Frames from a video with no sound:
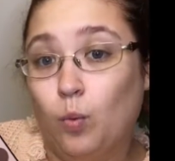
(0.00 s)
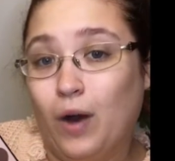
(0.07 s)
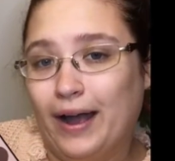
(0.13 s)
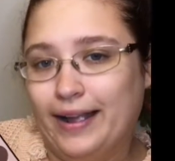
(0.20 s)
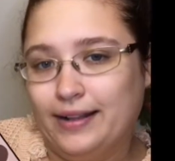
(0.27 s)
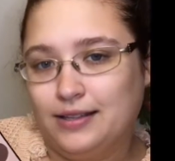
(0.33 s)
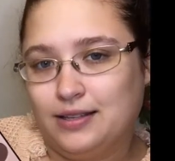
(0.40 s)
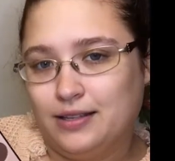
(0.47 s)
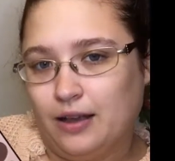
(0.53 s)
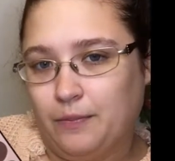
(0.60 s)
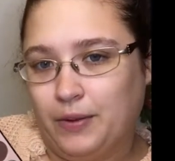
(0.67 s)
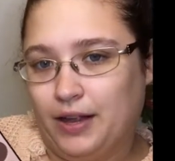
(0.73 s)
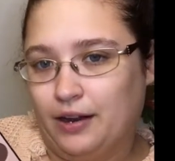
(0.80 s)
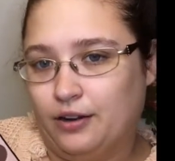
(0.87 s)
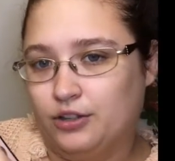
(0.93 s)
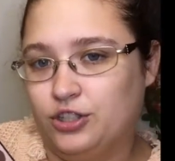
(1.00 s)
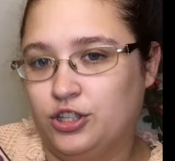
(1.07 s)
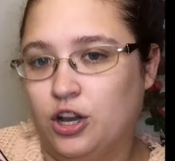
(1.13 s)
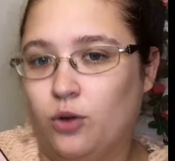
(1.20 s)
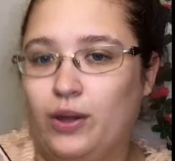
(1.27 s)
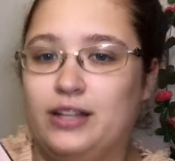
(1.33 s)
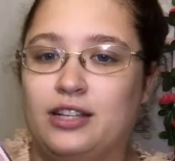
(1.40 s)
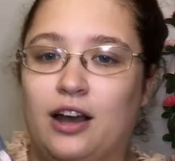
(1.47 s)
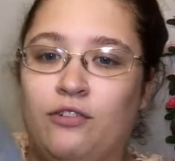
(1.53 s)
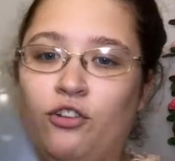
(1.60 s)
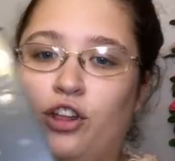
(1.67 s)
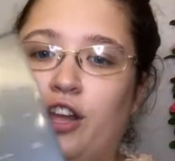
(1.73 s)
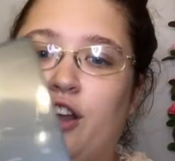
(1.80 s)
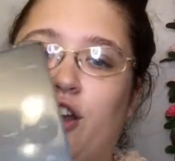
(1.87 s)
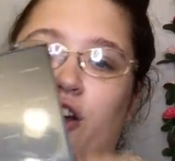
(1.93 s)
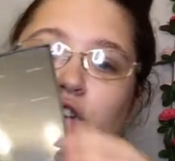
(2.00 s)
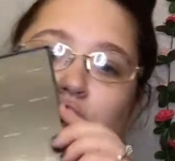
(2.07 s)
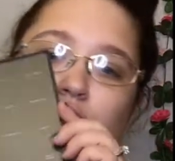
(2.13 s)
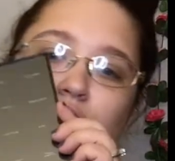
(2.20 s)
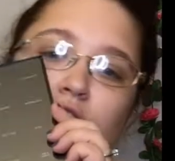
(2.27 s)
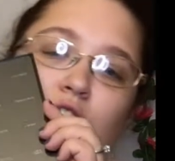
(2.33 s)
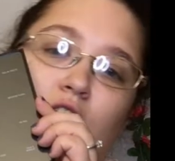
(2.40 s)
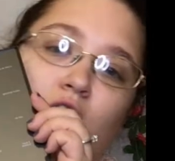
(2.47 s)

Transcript: whites up here. So it definitely goes